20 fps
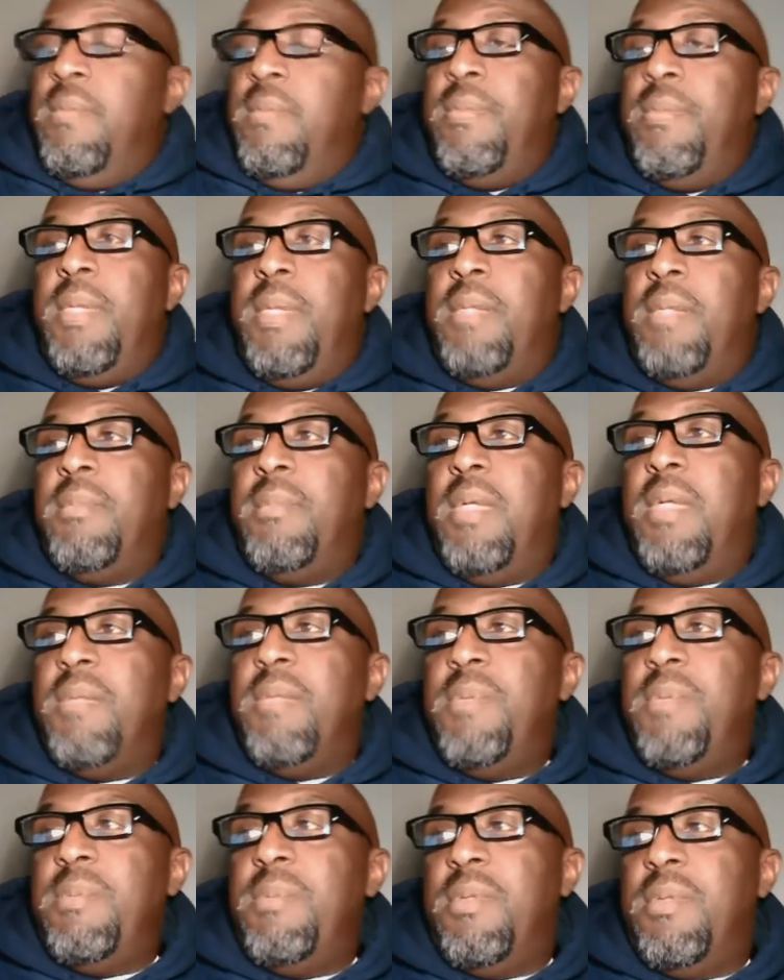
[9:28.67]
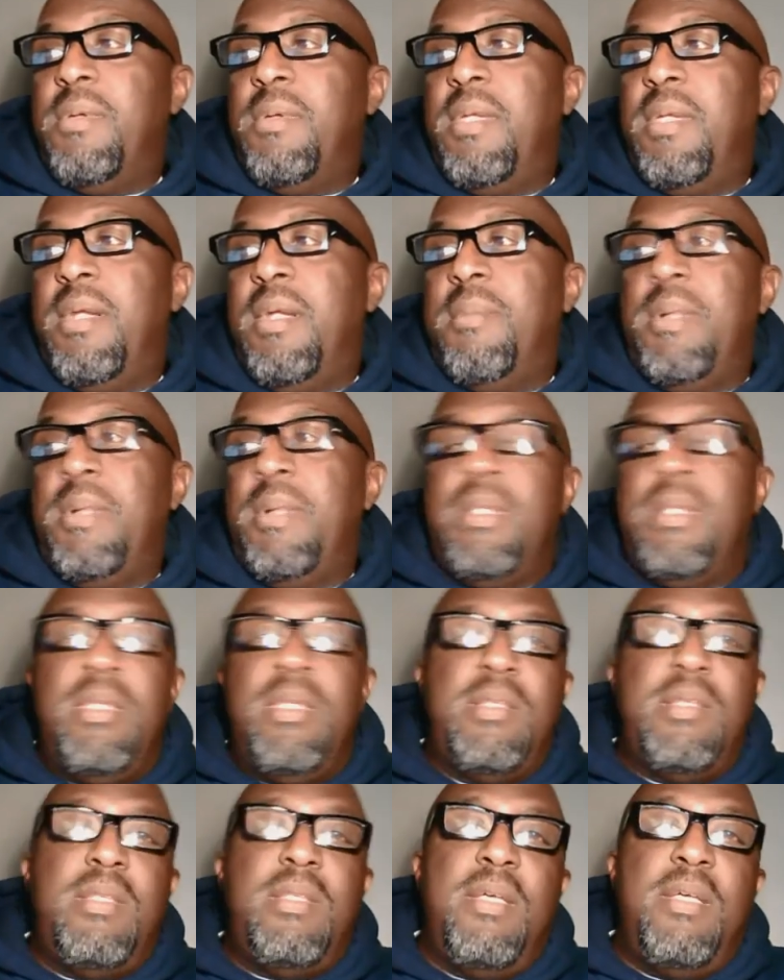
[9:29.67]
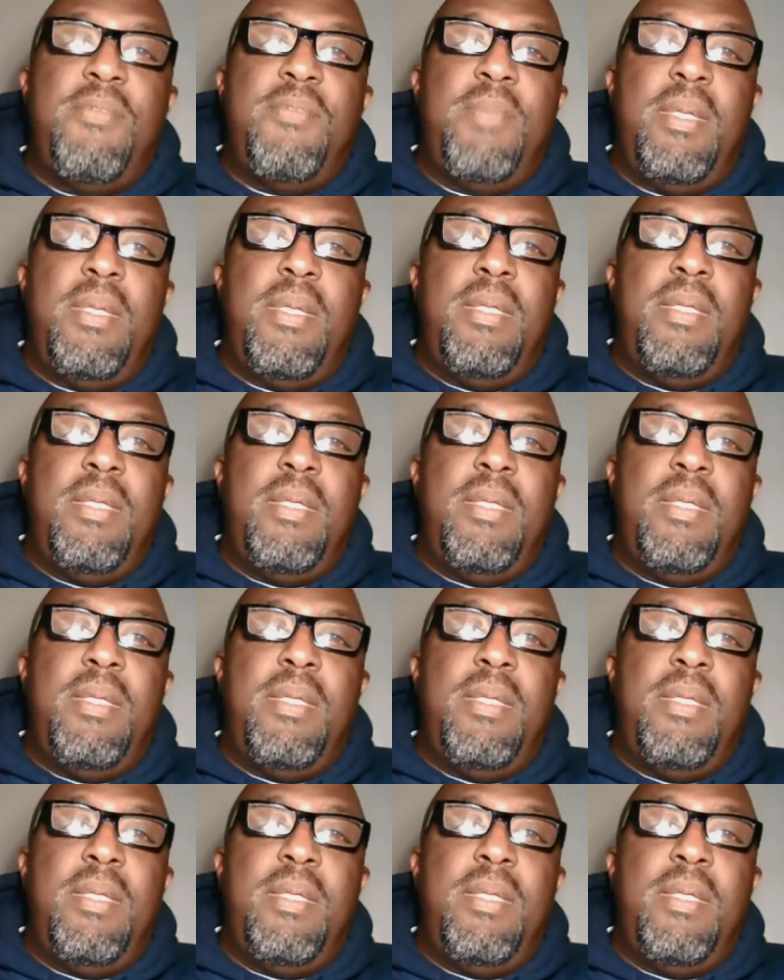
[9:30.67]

Man, them gay people don't care about that stuff, man.